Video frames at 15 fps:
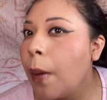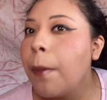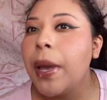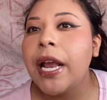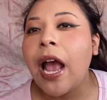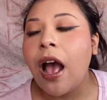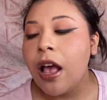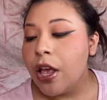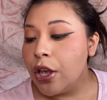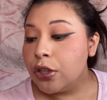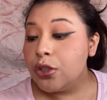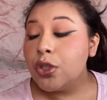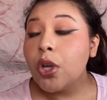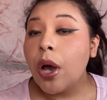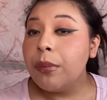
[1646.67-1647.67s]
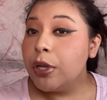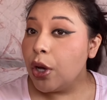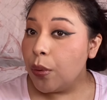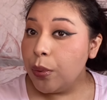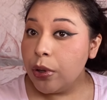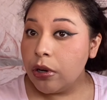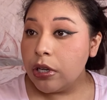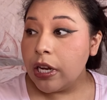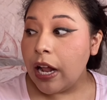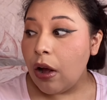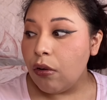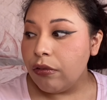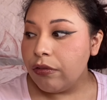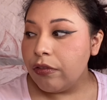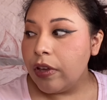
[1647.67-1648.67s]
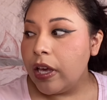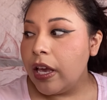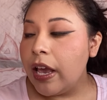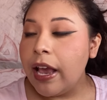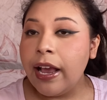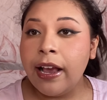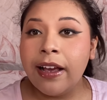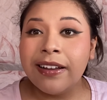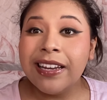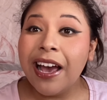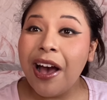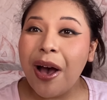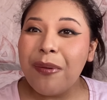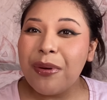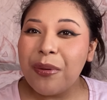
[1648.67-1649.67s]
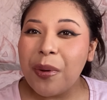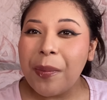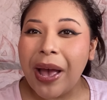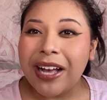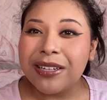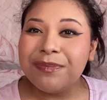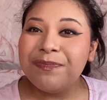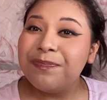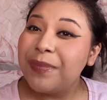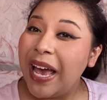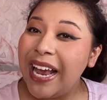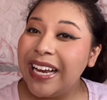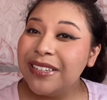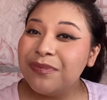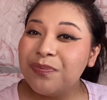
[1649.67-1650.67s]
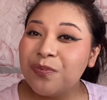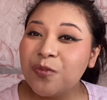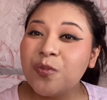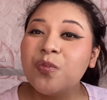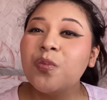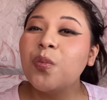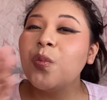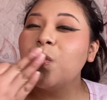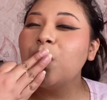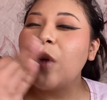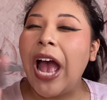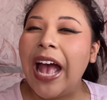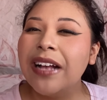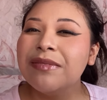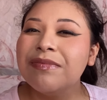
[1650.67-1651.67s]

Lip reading: But yeah, so I'm gonna go put on an outfit, and yeah, I'll be right back. Bye. Mwah.